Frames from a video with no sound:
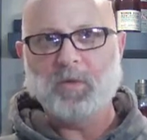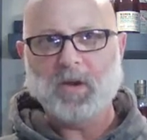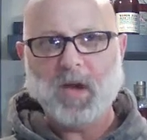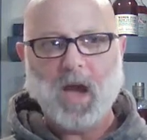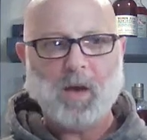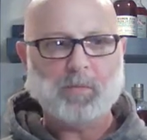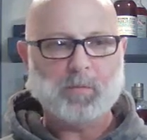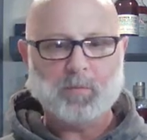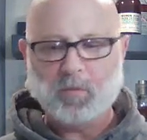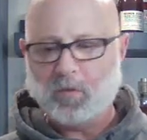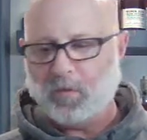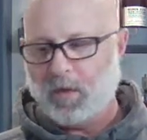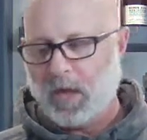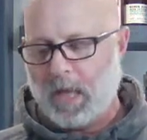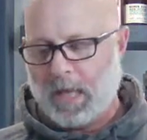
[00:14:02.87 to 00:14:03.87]
these would all be
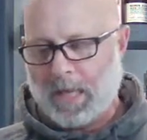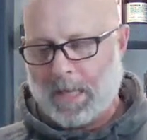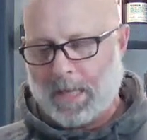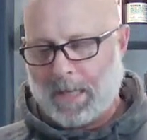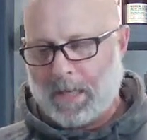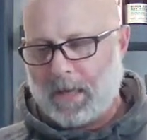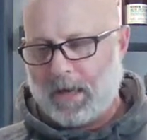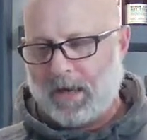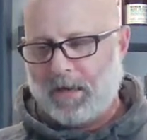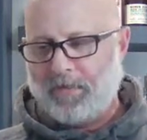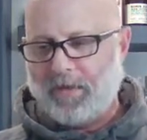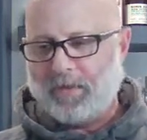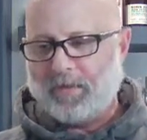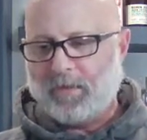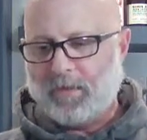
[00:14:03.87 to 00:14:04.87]
comparable.
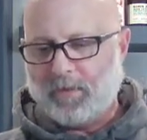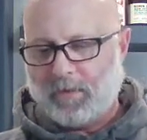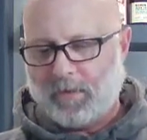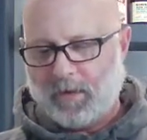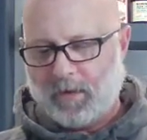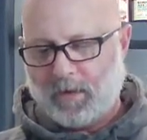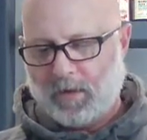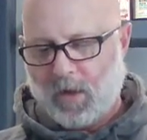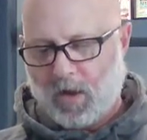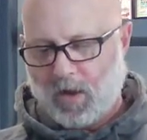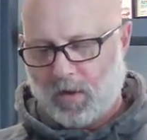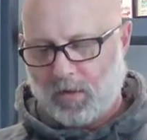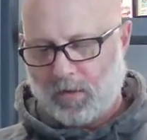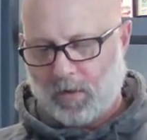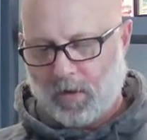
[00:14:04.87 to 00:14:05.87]
I think
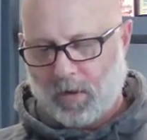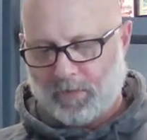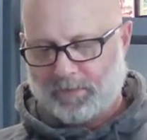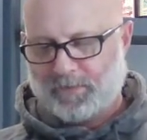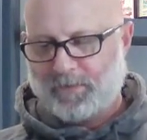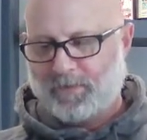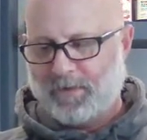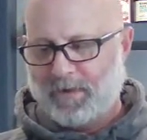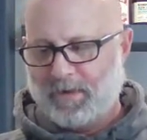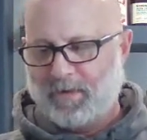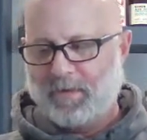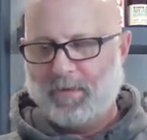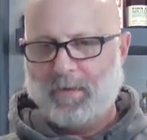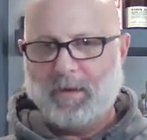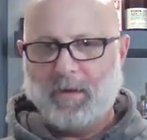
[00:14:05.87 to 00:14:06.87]
the long
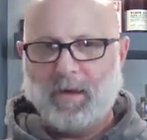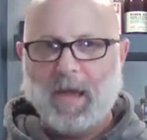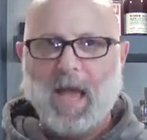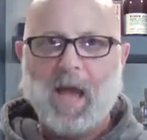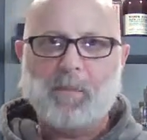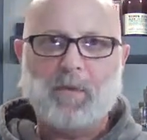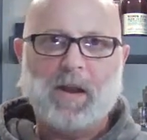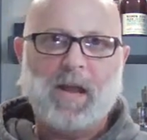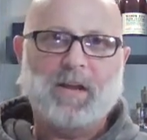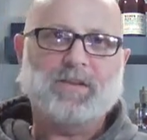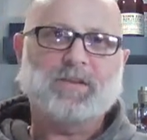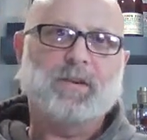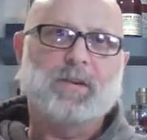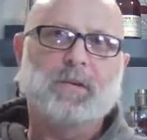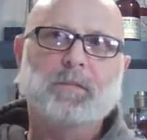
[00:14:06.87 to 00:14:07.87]
hunter and the
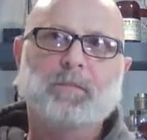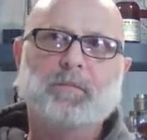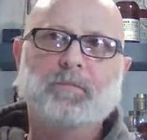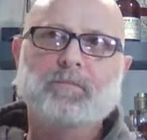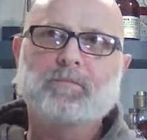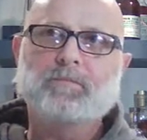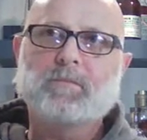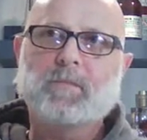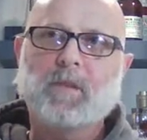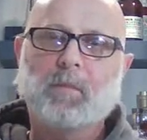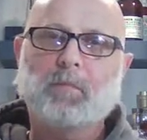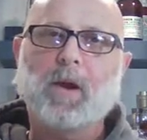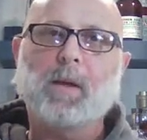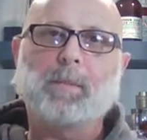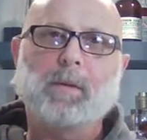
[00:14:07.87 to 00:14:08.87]
haberdasher,
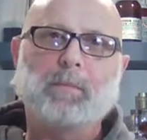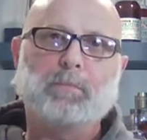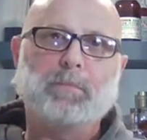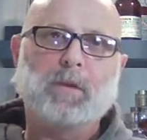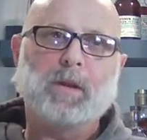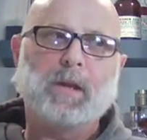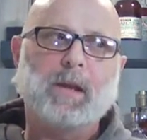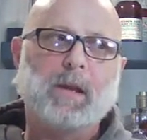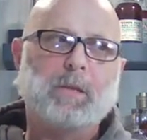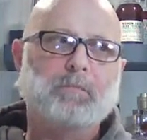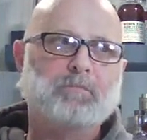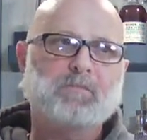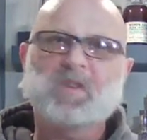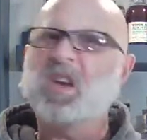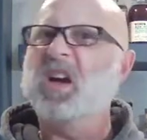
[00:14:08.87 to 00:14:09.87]
they're
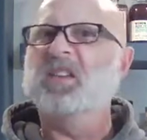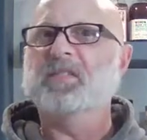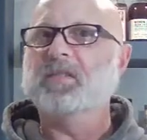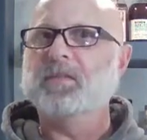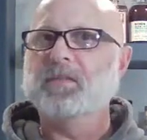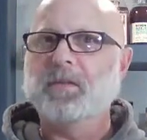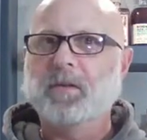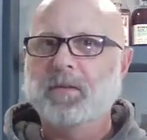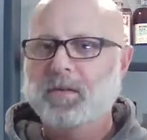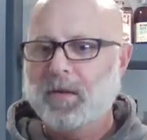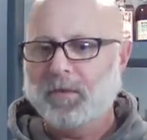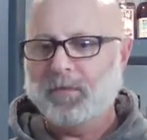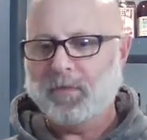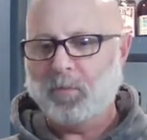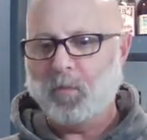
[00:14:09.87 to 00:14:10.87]
probably
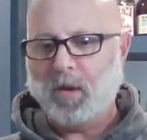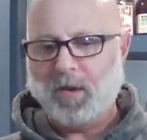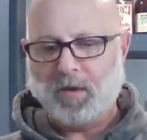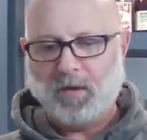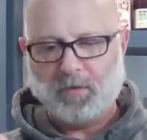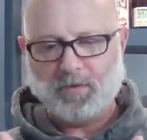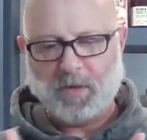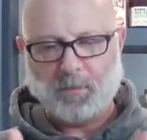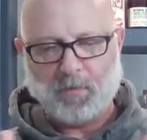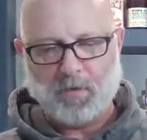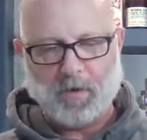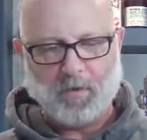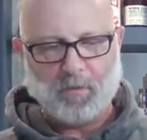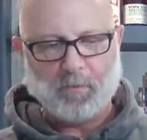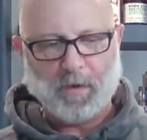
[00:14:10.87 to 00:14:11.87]
cousins in, in some
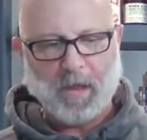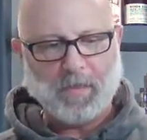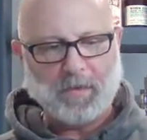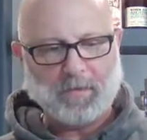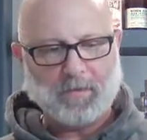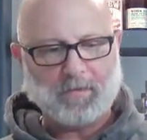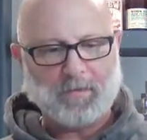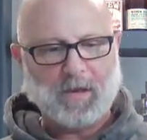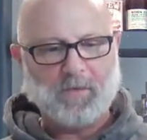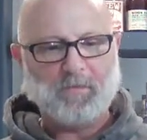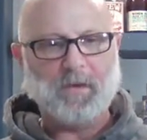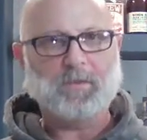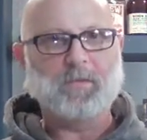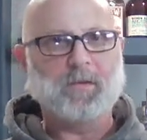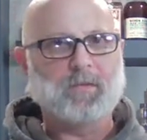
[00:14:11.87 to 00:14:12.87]
way, shape, or another. But I think
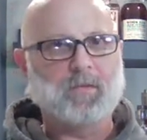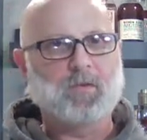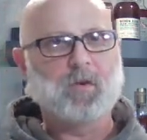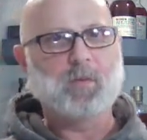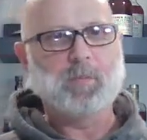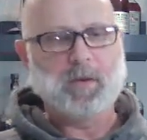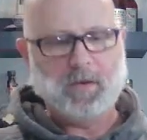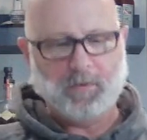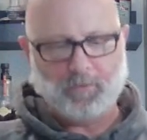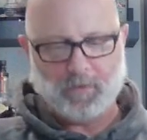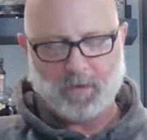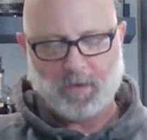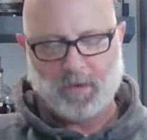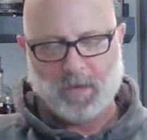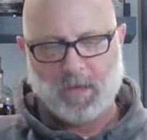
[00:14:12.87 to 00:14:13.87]
this Lady Victory is a
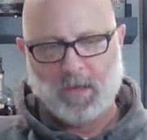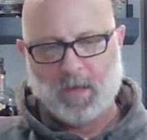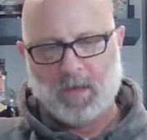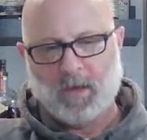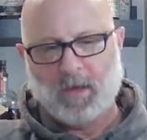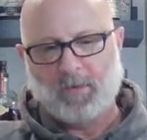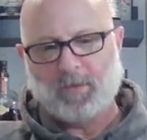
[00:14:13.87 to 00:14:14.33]
little bit different.